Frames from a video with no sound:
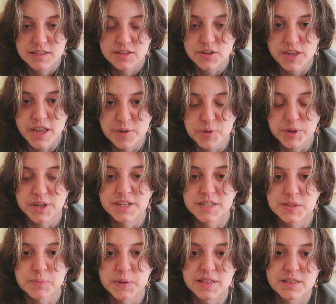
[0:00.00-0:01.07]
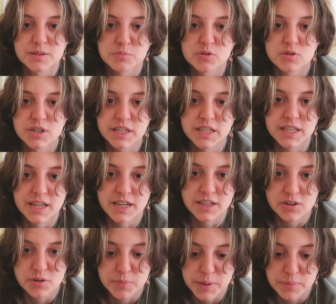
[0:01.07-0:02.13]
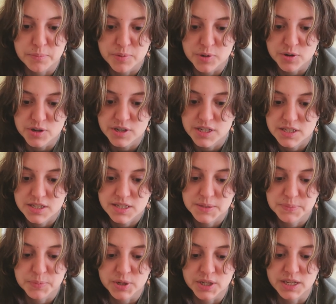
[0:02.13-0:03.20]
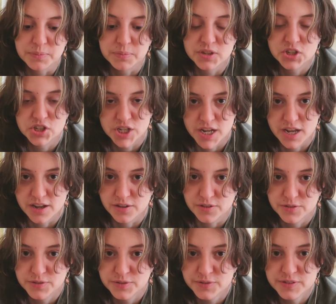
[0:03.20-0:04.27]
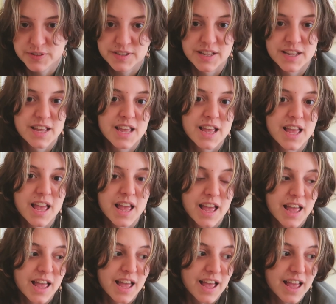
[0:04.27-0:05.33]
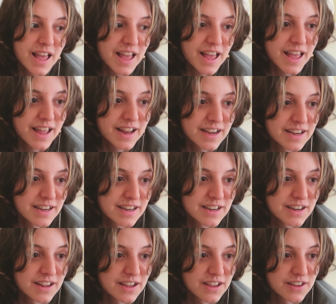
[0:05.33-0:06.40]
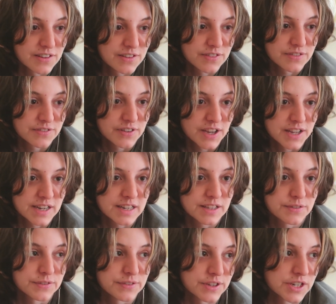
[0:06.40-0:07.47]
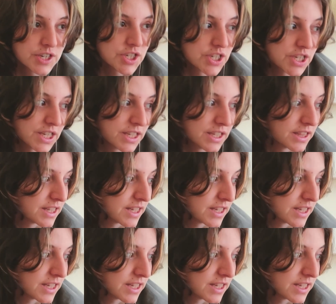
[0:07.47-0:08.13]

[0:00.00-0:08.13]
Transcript: So yeah, we're gonna spend the morning getting all my books, putting up the shelves, and finally finishing